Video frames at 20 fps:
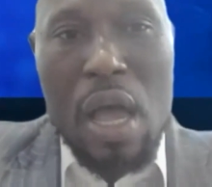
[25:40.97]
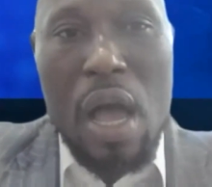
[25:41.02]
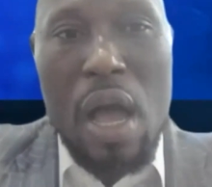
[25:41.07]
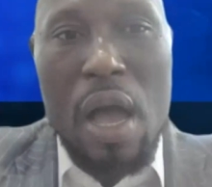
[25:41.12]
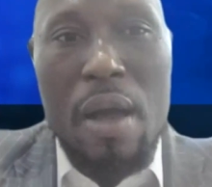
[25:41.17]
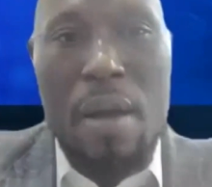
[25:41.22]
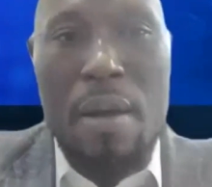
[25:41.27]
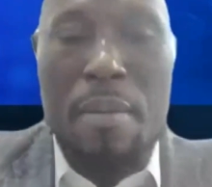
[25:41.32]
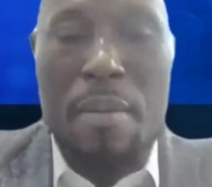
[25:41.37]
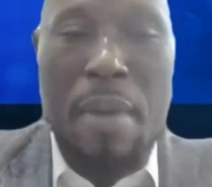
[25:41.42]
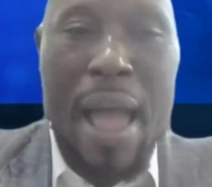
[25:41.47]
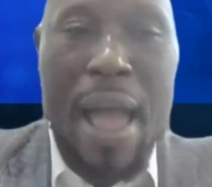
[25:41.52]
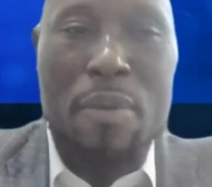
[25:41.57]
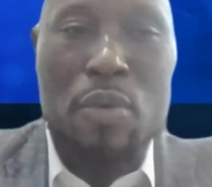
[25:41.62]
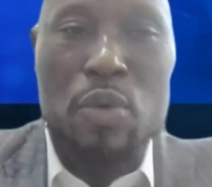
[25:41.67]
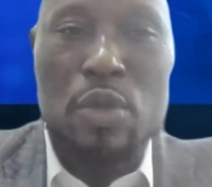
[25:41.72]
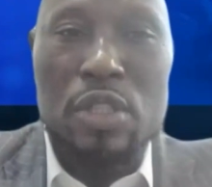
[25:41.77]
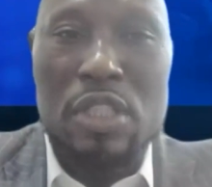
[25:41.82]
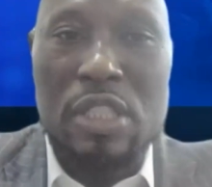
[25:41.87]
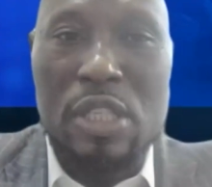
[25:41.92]
I
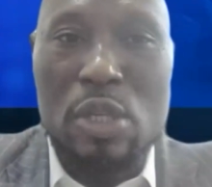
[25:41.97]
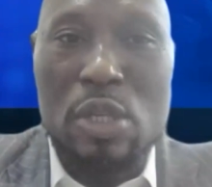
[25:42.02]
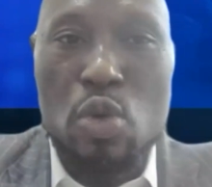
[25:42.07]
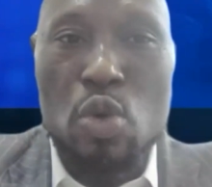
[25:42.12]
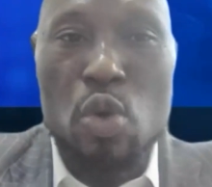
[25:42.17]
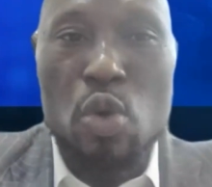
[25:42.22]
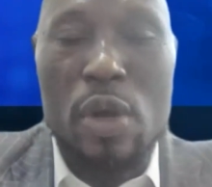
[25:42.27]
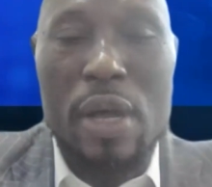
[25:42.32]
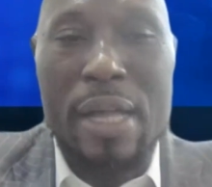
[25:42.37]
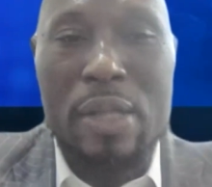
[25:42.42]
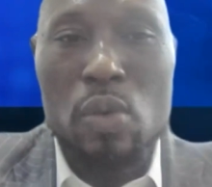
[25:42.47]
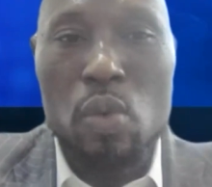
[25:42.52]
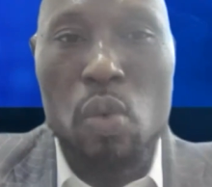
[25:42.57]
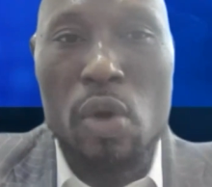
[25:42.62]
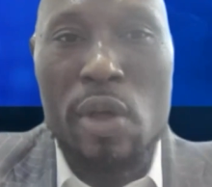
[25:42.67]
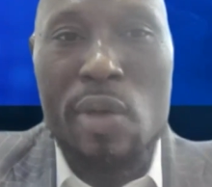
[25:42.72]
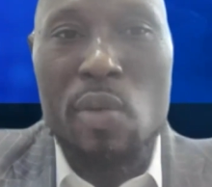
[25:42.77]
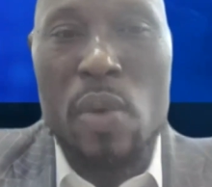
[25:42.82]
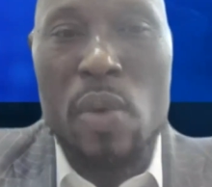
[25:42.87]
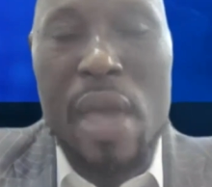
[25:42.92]
will still look at
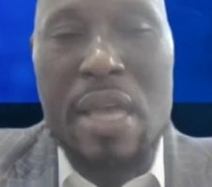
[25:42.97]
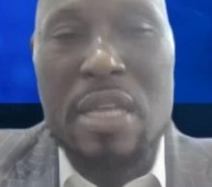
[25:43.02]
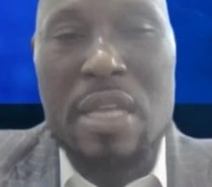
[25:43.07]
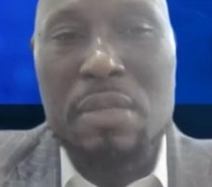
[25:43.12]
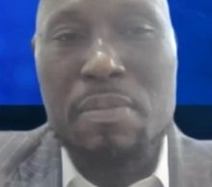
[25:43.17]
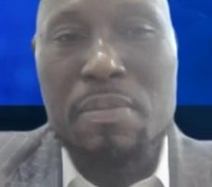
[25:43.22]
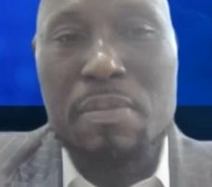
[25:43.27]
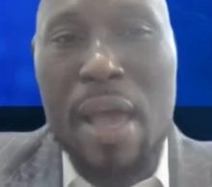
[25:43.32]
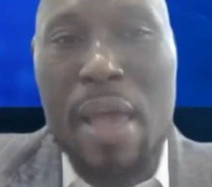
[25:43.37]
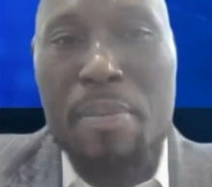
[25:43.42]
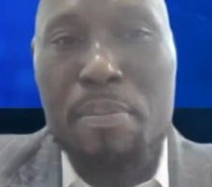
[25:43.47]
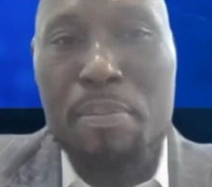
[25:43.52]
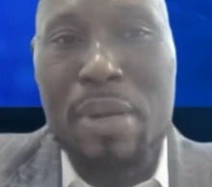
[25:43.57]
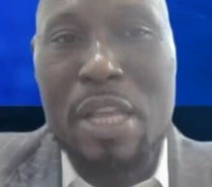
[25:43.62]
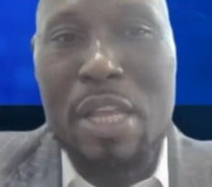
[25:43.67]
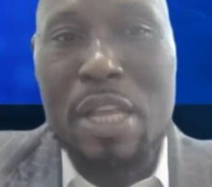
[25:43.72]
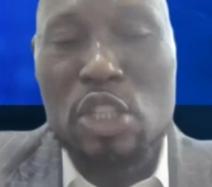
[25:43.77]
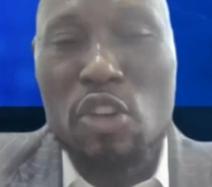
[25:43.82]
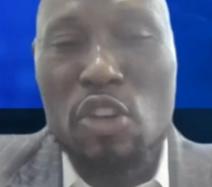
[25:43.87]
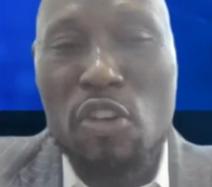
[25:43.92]
where is my
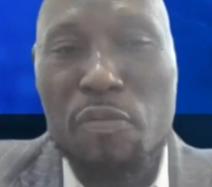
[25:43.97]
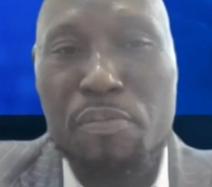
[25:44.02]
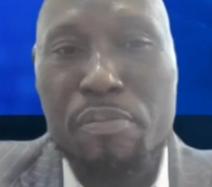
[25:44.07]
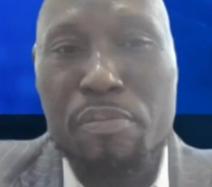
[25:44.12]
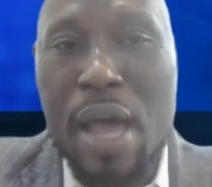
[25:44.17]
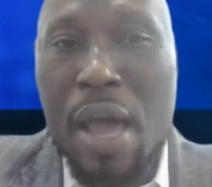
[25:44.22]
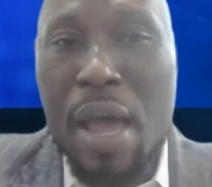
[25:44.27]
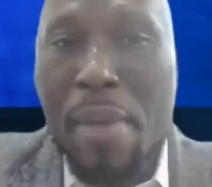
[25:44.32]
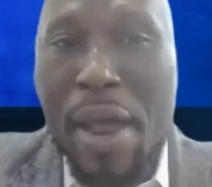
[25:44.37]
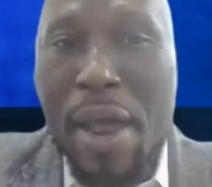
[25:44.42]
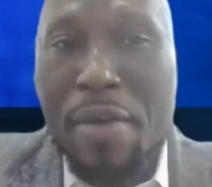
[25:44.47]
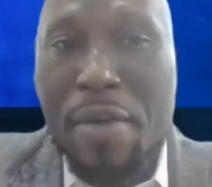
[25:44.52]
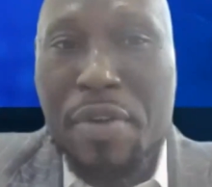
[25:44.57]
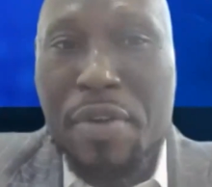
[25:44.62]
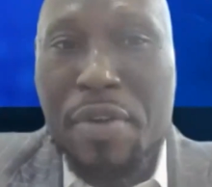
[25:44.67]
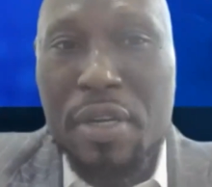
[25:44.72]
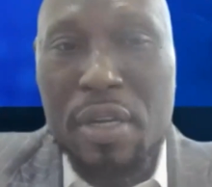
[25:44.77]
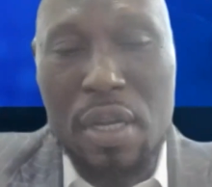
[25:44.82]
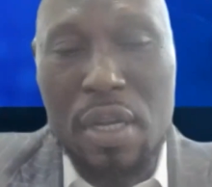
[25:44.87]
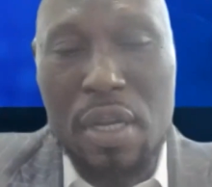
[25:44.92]
place of
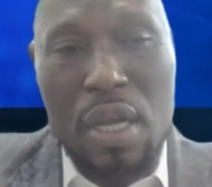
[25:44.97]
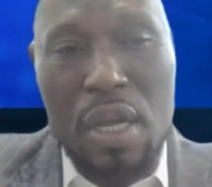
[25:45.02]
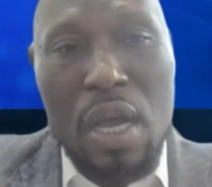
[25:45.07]
primary